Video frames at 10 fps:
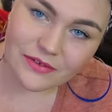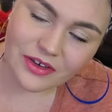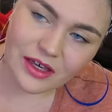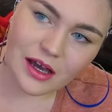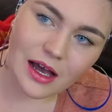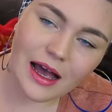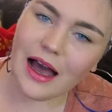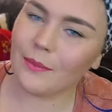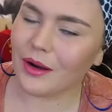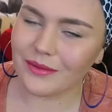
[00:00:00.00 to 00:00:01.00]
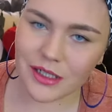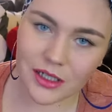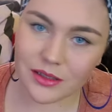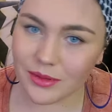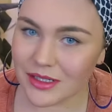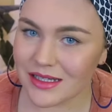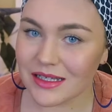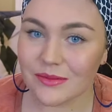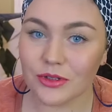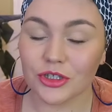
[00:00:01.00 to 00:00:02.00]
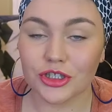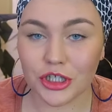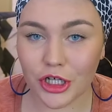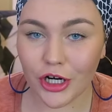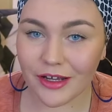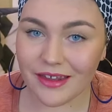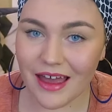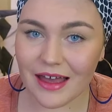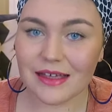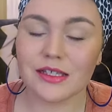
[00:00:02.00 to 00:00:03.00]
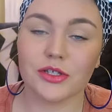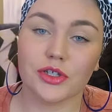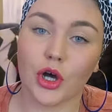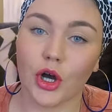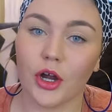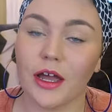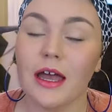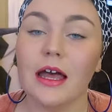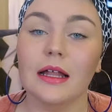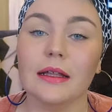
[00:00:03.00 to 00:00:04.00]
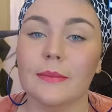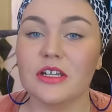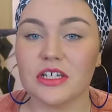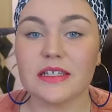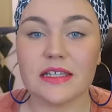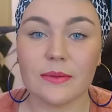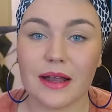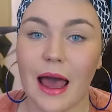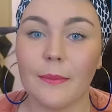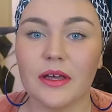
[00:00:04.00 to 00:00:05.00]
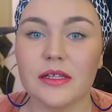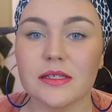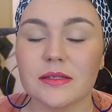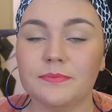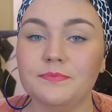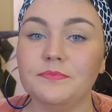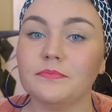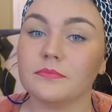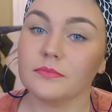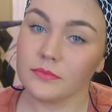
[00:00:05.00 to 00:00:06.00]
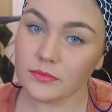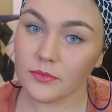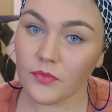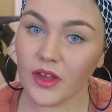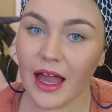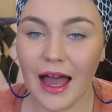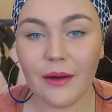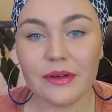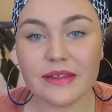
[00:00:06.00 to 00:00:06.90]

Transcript: stevia. I'm probably not going to put a teaspoon of sugar in there. So let me just see what happens. I